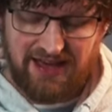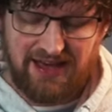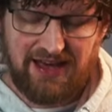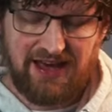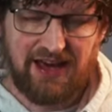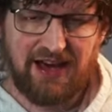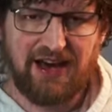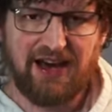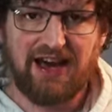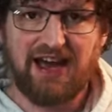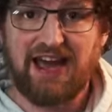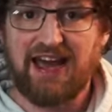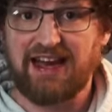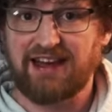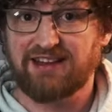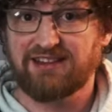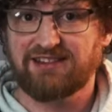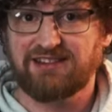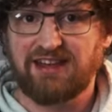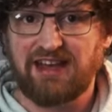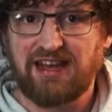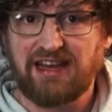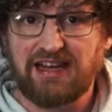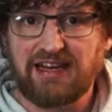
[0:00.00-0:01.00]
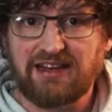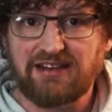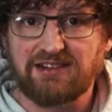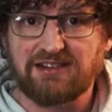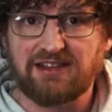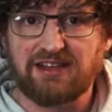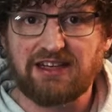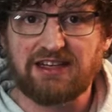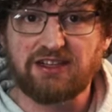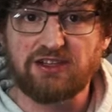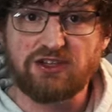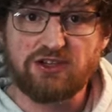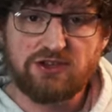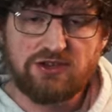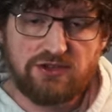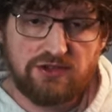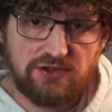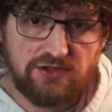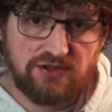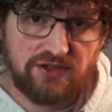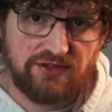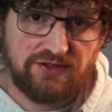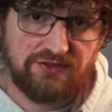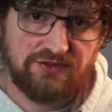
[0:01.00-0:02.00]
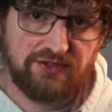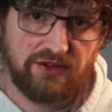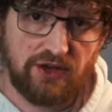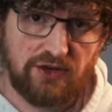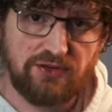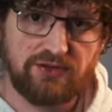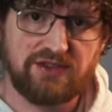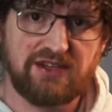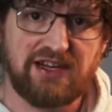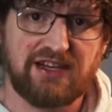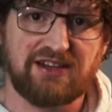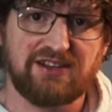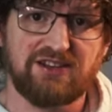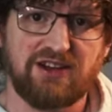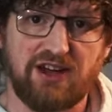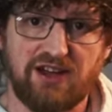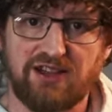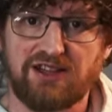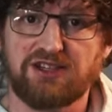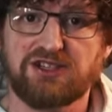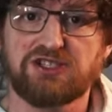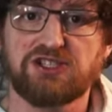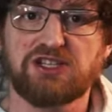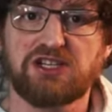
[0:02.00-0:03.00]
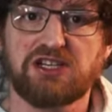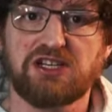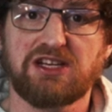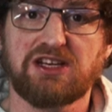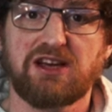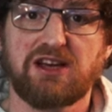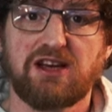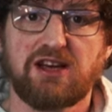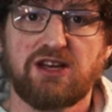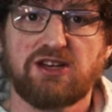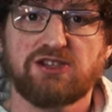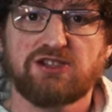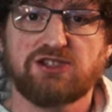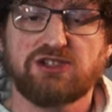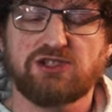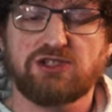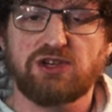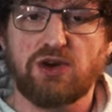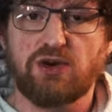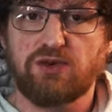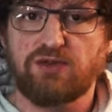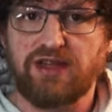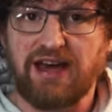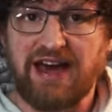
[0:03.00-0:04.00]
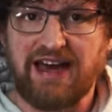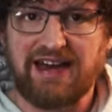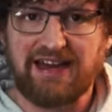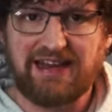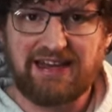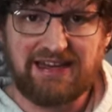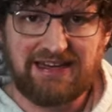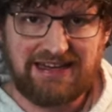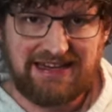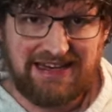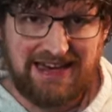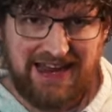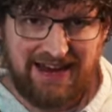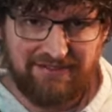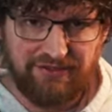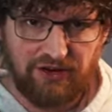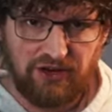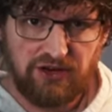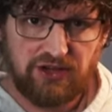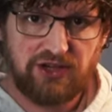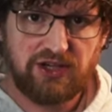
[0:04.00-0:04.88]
X8 and use the float technology so that it never